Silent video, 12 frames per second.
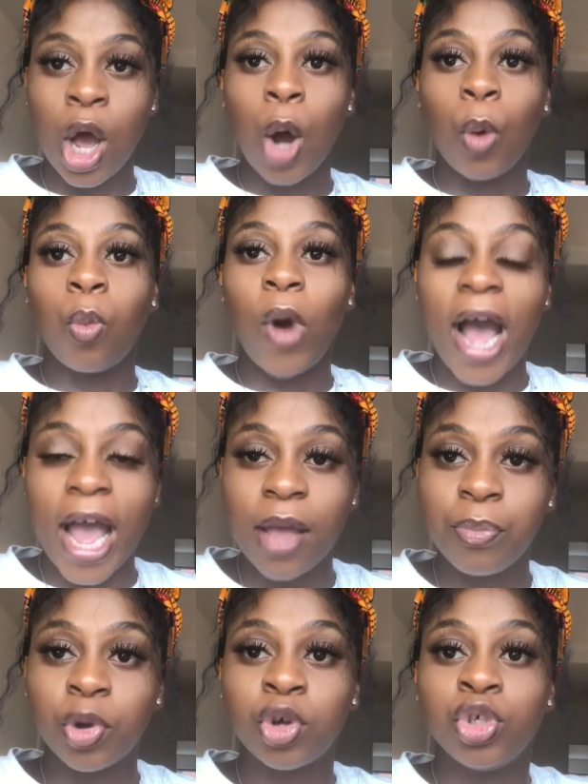
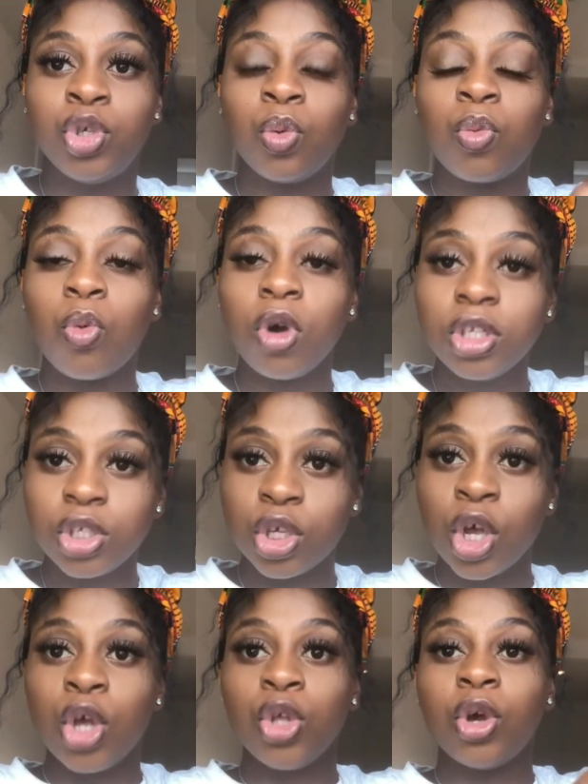Why? Because you
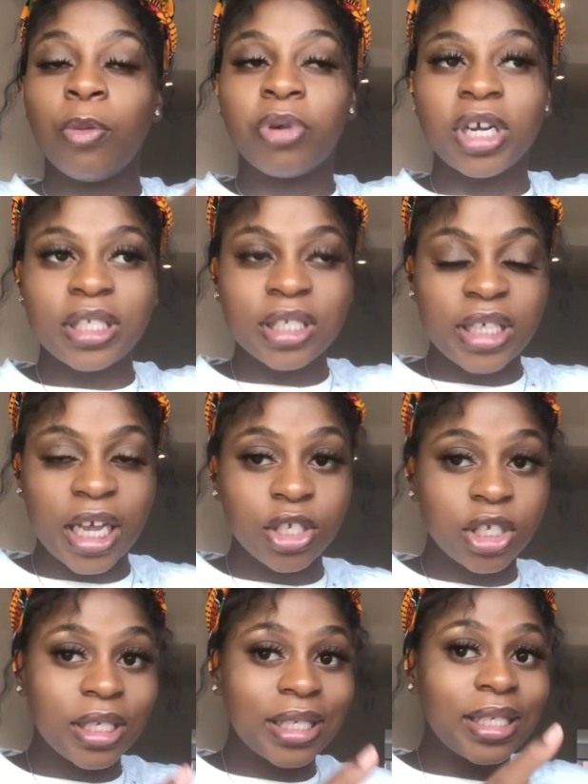want your
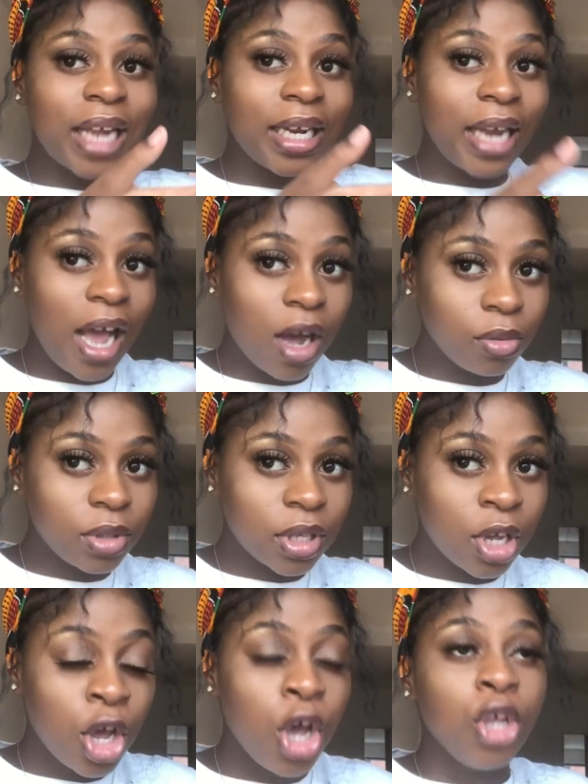presentation to stand out.
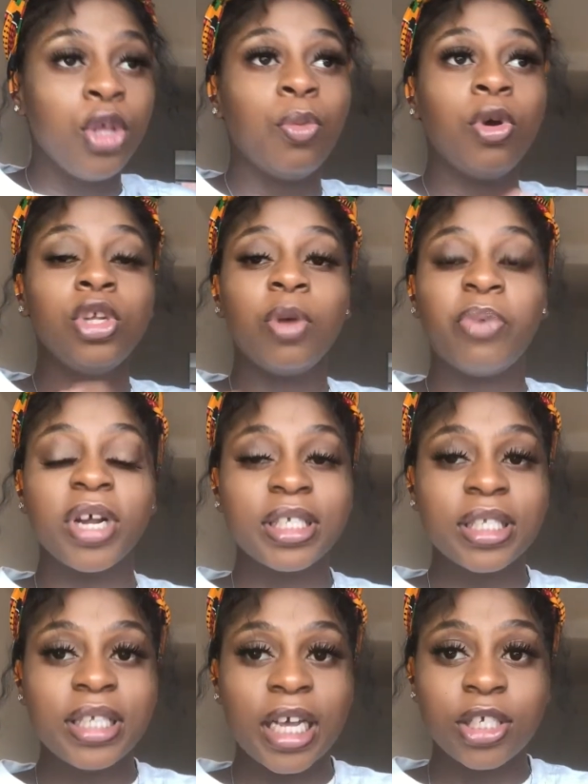You want your
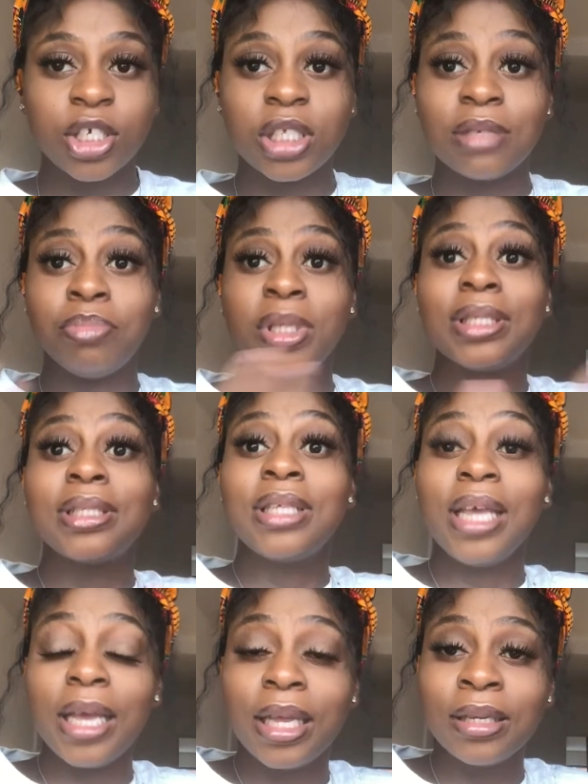presentation to be
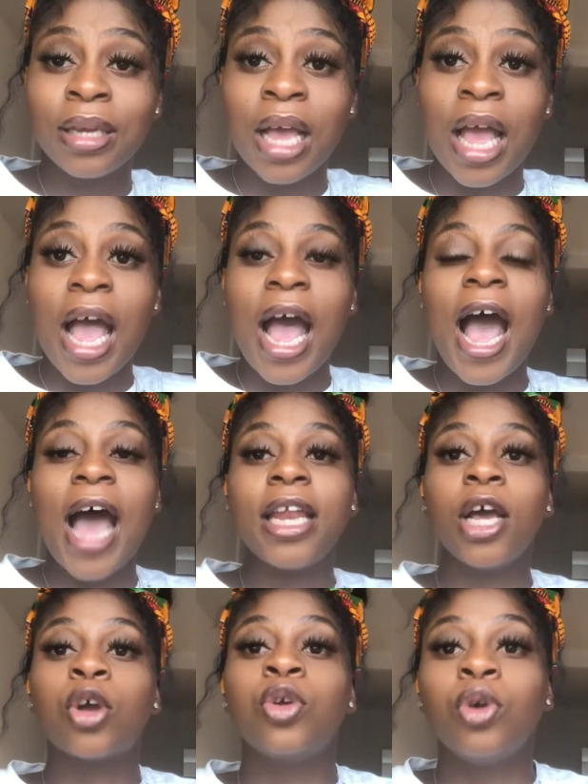seen
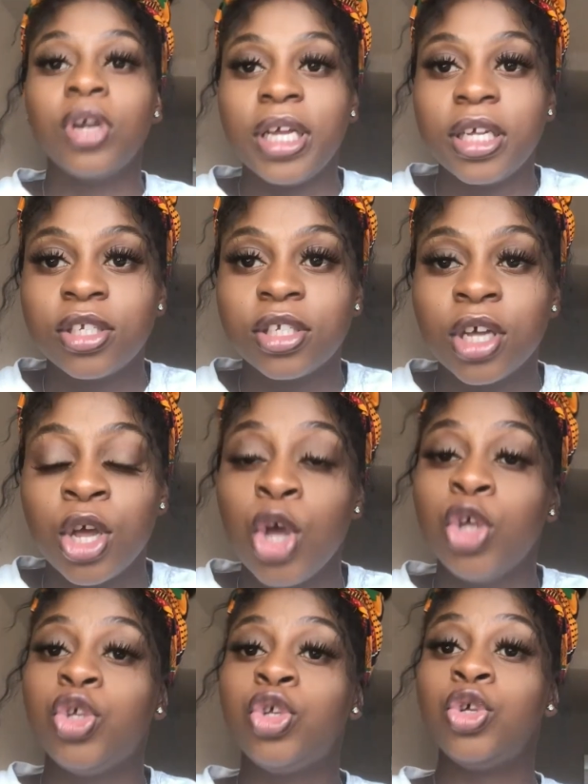and acknowledged.
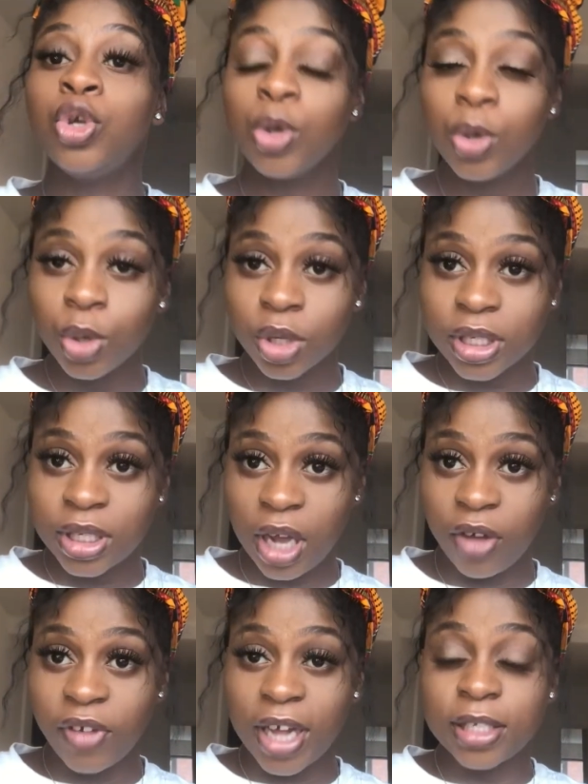You
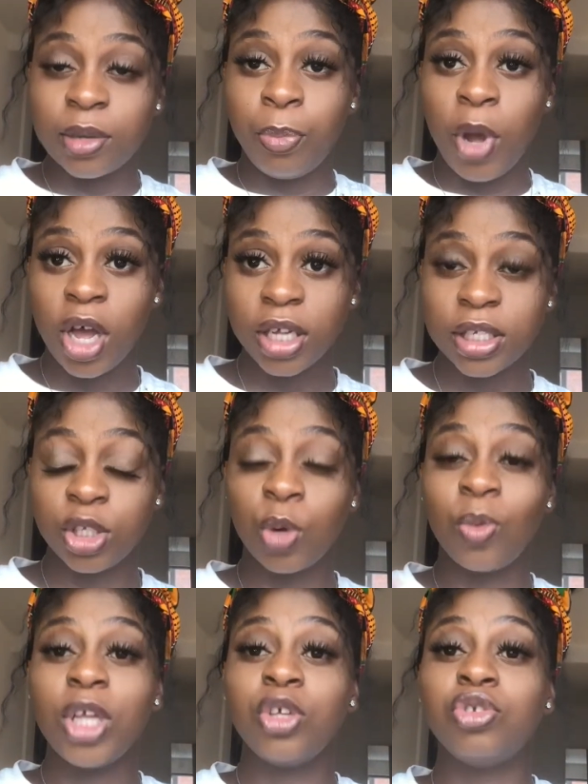yourself as a person, the
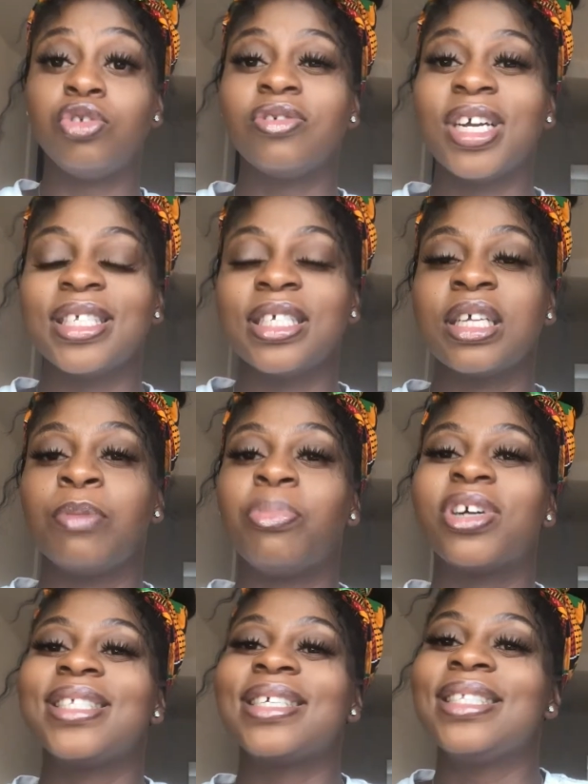way you dress is a
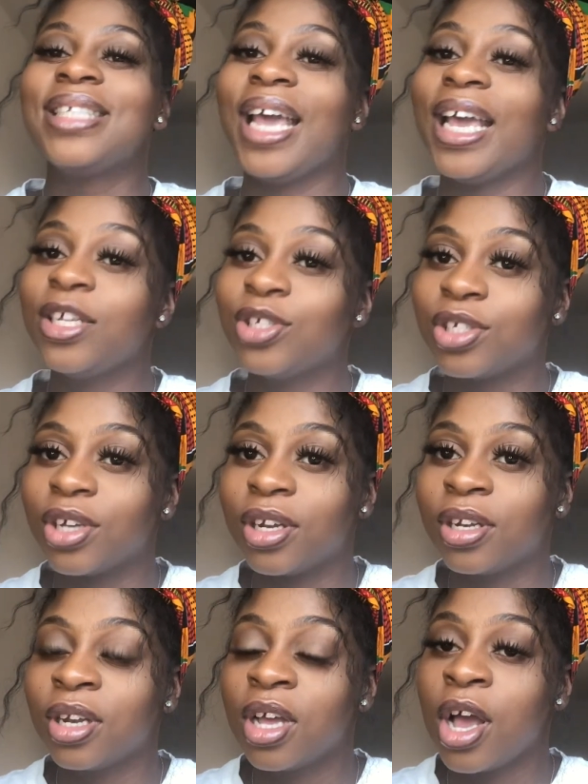
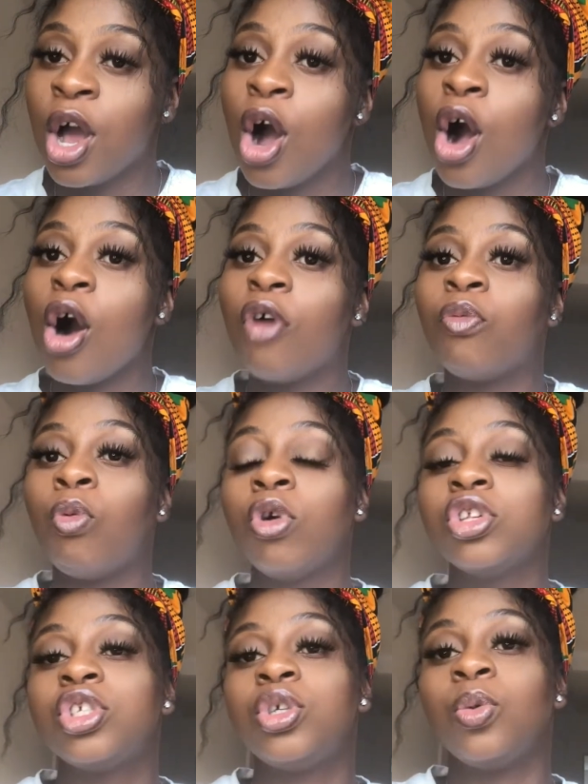presentation of
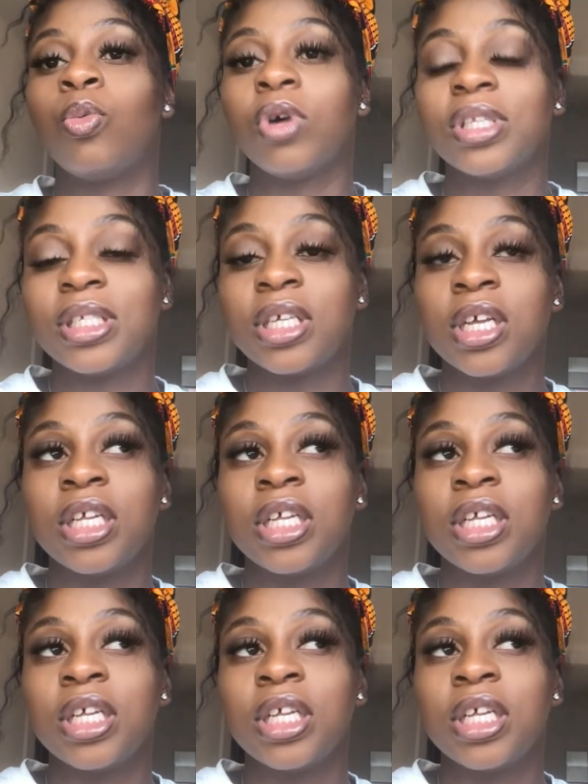what you want,